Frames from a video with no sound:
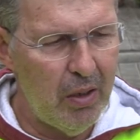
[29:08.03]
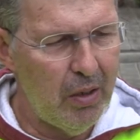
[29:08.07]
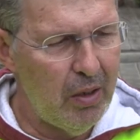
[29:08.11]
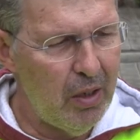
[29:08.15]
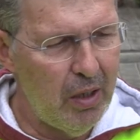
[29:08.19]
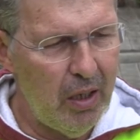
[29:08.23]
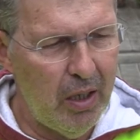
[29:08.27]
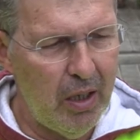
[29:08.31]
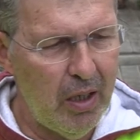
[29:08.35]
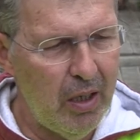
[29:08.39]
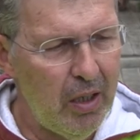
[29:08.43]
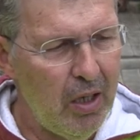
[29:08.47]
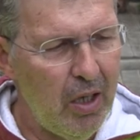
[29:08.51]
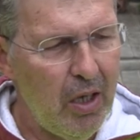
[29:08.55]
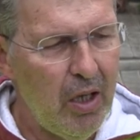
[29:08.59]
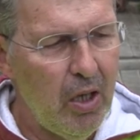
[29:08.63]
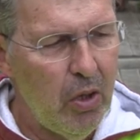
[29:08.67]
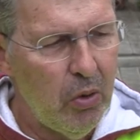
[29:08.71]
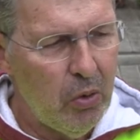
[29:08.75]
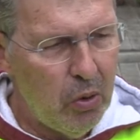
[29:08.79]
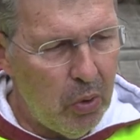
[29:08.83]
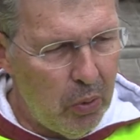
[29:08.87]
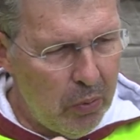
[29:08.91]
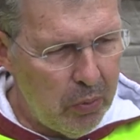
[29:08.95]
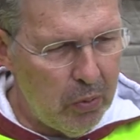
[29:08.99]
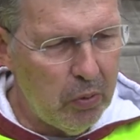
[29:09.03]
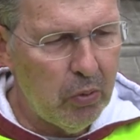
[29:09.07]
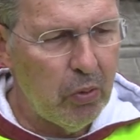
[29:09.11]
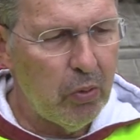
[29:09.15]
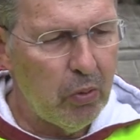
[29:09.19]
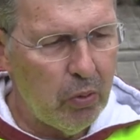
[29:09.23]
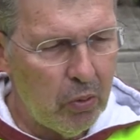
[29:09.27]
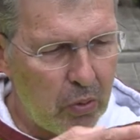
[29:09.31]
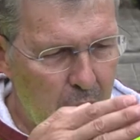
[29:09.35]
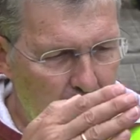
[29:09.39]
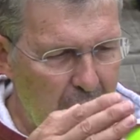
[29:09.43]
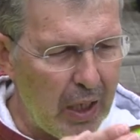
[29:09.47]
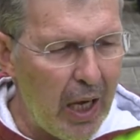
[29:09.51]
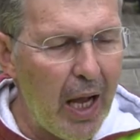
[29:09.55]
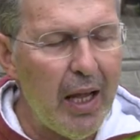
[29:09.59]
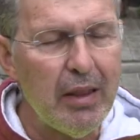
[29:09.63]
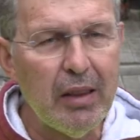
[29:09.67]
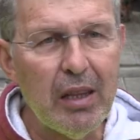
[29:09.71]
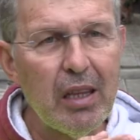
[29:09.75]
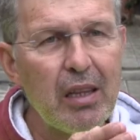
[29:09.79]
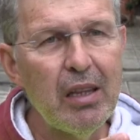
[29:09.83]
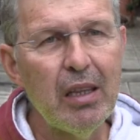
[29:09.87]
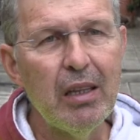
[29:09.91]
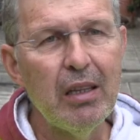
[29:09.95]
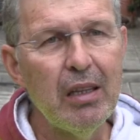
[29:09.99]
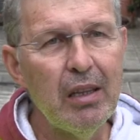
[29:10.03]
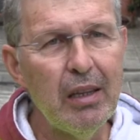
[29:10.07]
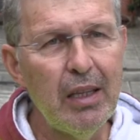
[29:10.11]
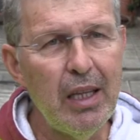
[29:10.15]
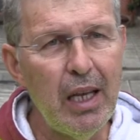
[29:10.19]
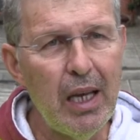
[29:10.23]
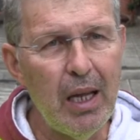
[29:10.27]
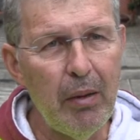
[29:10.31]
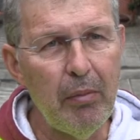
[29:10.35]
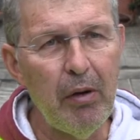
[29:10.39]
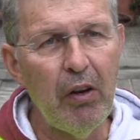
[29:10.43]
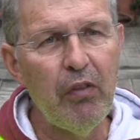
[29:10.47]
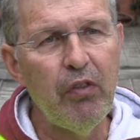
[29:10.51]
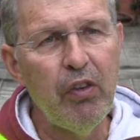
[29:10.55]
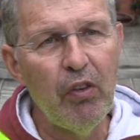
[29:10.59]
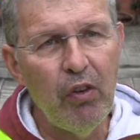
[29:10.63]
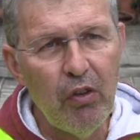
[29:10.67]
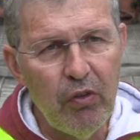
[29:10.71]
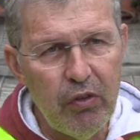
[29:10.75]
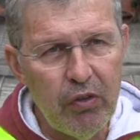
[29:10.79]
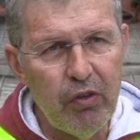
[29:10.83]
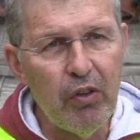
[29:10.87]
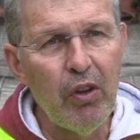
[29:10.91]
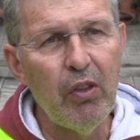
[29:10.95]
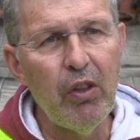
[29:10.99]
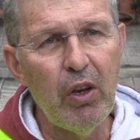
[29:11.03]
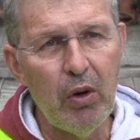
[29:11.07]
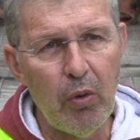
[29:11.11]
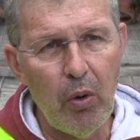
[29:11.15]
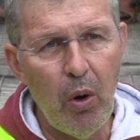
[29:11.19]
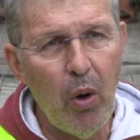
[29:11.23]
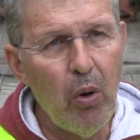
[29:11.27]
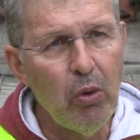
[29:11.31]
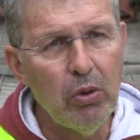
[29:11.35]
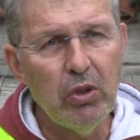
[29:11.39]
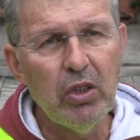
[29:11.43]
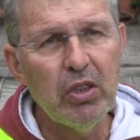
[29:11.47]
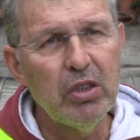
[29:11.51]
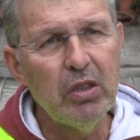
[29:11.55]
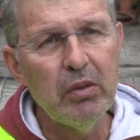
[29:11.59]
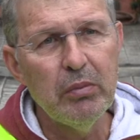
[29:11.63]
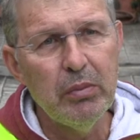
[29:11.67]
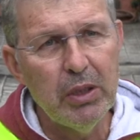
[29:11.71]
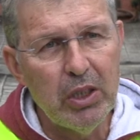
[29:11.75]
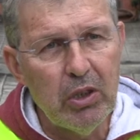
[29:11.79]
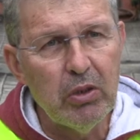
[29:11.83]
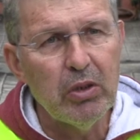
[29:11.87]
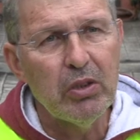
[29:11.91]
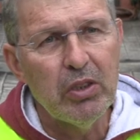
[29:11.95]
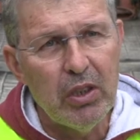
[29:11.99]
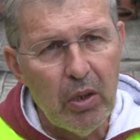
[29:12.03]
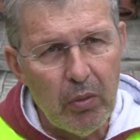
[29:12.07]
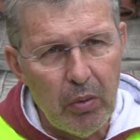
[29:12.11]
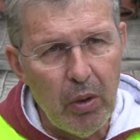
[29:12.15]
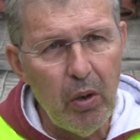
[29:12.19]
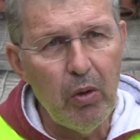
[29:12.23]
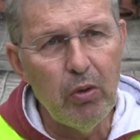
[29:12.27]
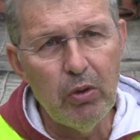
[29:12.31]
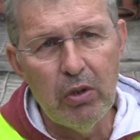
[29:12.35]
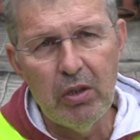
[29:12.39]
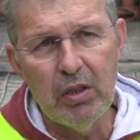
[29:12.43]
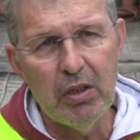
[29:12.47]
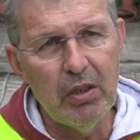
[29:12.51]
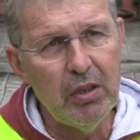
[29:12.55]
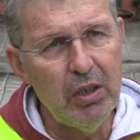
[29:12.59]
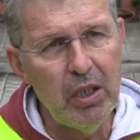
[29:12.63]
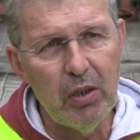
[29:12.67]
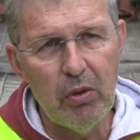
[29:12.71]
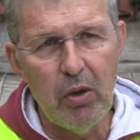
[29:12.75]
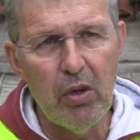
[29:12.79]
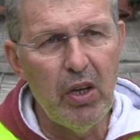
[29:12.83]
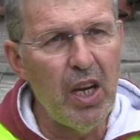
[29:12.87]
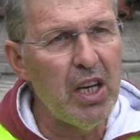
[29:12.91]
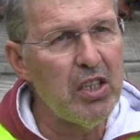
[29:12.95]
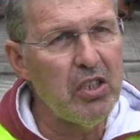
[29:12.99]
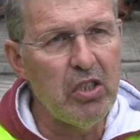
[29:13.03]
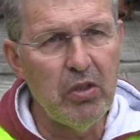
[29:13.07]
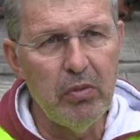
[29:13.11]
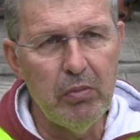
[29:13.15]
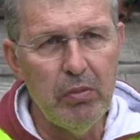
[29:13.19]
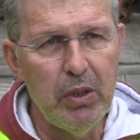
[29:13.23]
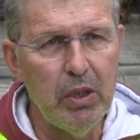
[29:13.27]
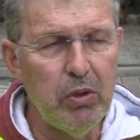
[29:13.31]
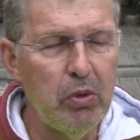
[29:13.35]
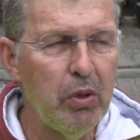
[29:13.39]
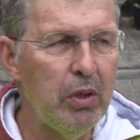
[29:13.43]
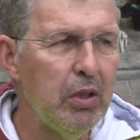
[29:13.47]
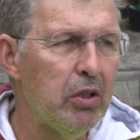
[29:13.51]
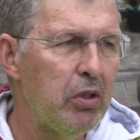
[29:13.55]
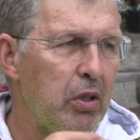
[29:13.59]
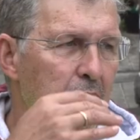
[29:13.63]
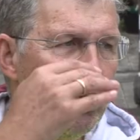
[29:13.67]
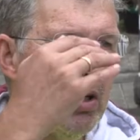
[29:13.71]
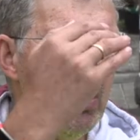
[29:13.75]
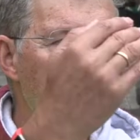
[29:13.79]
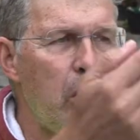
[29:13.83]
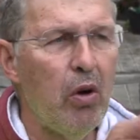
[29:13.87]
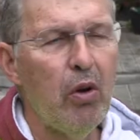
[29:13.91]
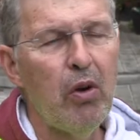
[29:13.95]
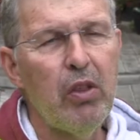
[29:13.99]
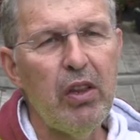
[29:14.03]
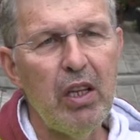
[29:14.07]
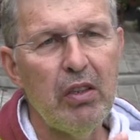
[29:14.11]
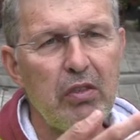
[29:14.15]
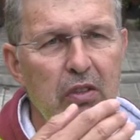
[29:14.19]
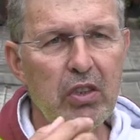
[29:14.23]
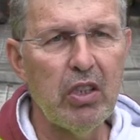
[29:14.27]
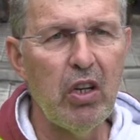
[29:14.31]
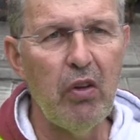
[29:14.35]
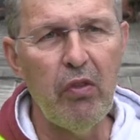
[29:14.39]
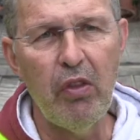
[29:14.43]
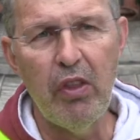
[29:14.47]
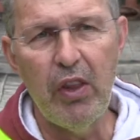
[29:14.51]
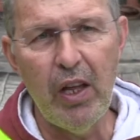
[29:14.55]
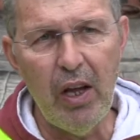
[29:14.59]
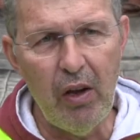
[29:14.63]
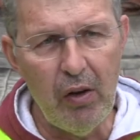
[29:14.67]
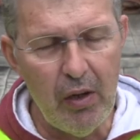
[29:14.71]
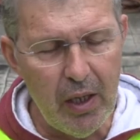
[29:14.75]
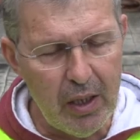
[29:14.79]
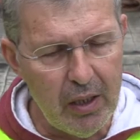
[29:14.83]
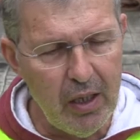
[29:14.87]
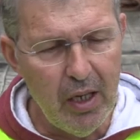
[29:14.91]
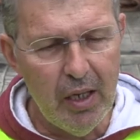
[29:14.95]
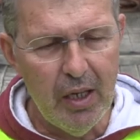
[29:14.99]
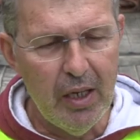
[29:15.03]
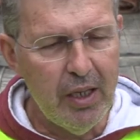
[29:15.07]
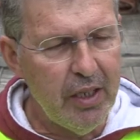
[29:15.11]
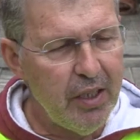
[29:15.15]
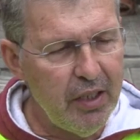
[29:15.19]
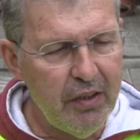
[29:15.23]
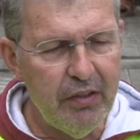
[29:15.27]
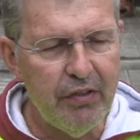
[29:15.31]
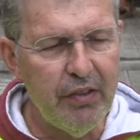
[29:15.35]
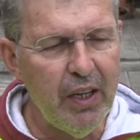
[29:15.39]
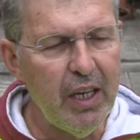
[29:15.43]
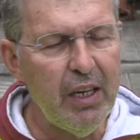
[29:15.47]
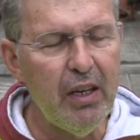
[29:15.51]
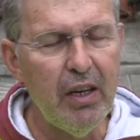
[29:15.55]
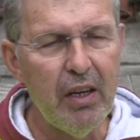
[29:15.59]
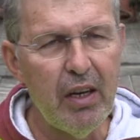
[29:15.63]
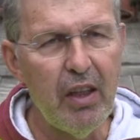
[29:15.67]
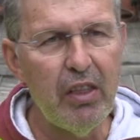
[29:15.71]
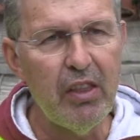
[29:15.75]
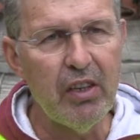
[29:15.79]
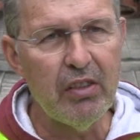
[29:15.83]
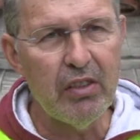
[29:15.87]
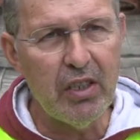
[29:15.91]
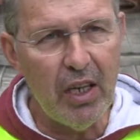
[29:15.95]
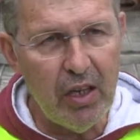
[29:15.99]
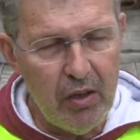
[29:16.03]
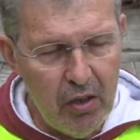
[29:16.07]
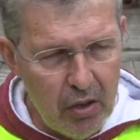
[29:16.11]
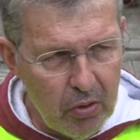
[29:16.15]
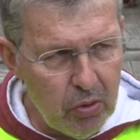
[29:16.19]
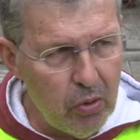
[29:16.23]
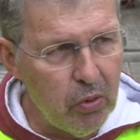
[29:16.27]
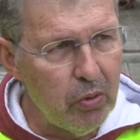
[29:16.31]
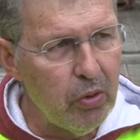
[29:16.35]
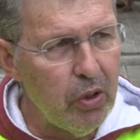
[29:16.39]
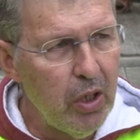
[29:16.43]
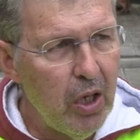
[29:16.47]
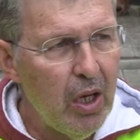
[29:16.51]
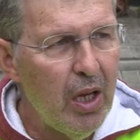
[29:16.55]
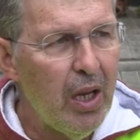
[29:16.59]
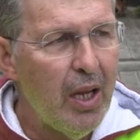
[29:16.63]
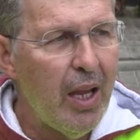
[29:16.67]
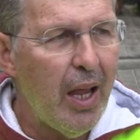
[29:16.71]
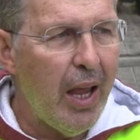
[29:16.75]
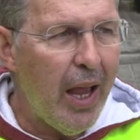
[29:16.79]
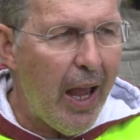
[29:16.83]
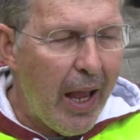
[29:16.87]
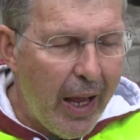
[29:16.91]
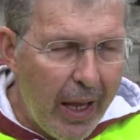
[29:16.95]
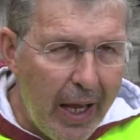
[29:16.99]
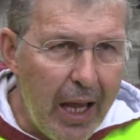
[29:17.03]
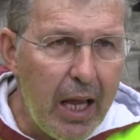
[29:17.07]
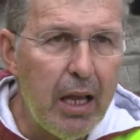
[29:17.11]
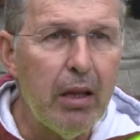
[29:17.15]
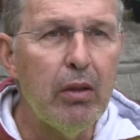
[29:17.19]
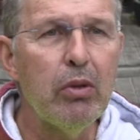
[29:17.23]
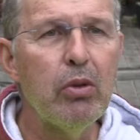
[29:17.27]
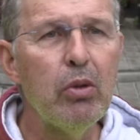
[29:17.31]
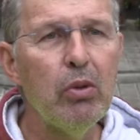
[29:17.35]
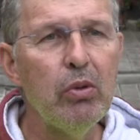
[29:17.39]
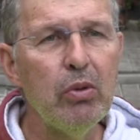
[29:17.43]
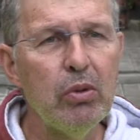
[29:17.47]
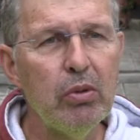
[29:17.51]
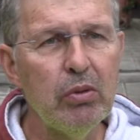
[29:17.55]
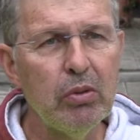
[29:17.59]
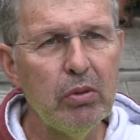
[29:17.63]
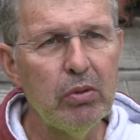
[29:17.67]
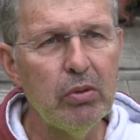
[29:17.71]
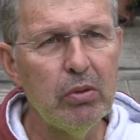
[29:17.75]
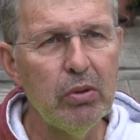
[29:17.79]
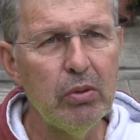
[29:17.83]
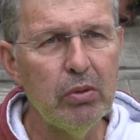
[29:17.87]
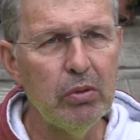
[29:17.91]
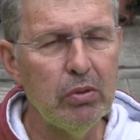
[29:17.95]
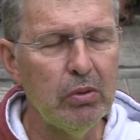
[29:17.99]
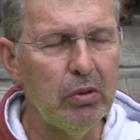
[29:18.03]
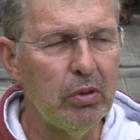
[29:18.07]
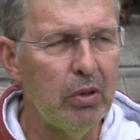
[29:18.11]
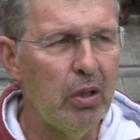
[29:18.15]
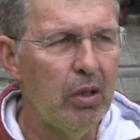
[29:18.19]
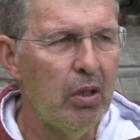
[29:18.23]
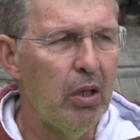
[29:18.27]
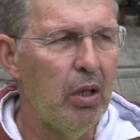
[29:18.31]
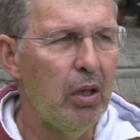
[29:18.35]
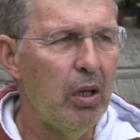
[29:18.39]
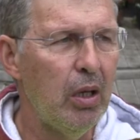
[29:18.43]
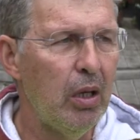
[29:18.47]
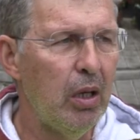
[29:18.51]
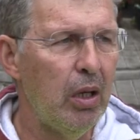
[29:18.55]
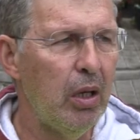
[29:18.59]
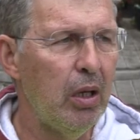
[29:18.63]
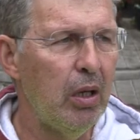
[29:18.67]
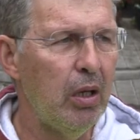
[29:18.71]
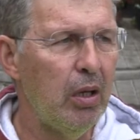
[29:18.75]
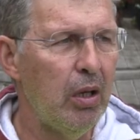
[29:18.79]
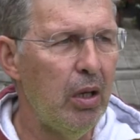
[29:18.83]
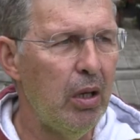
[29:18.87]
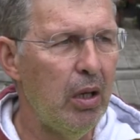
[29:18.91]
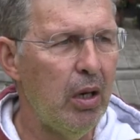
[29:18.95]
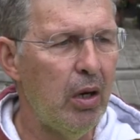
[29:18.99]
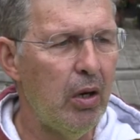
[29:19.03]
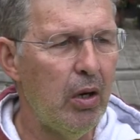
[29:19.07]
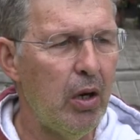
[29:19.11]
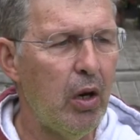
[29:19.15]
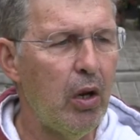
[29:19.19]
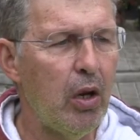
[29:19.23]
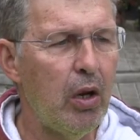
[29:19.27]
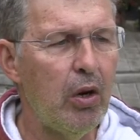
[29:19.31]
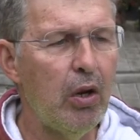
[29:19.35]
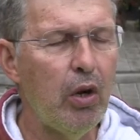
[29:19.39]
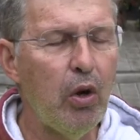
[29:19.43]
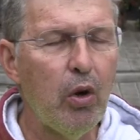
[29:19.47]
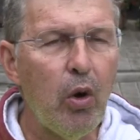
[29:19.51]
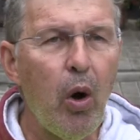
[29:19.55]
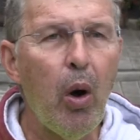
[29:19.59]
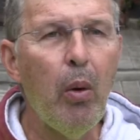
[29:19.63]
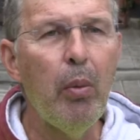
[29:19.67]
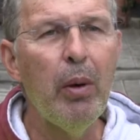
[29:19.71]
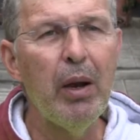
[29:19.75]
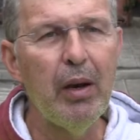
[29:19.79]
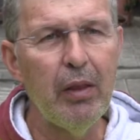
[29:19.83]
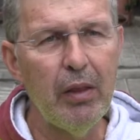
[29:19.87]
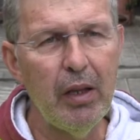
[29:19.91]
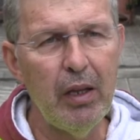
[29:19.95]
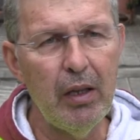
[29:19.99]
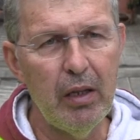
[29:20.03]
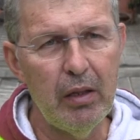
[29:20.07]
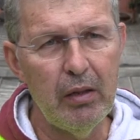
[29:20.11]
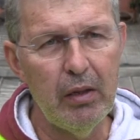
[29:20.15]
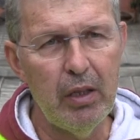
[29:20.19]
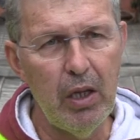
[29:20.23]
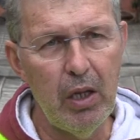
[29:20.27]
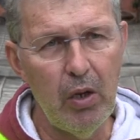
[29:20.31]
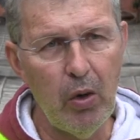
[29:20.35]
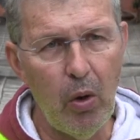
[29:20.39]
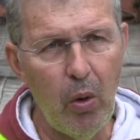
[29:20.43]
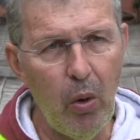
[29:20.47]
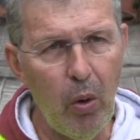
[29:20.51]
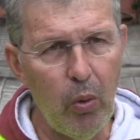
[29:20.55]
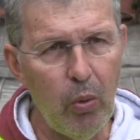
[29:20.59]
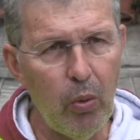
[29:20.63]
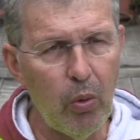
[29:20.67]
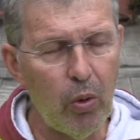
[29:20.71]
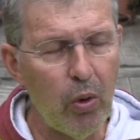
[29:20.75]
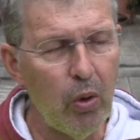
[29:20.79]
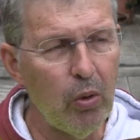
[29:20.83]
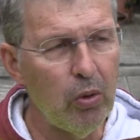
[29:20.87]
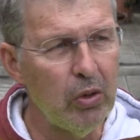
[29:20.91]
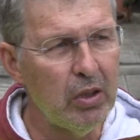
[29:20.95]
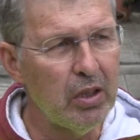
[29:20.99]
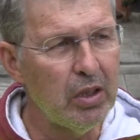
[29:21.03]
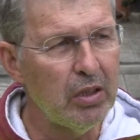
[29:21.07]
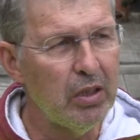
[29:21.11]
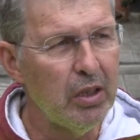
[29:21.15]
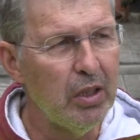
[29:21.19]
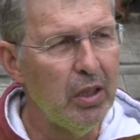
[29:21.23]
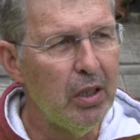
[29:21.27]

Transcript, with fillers: uh, to cut the lava flow for the roads because the road, the connection between north and south of the island is very necessary to again to to uh, re recover the, the old road,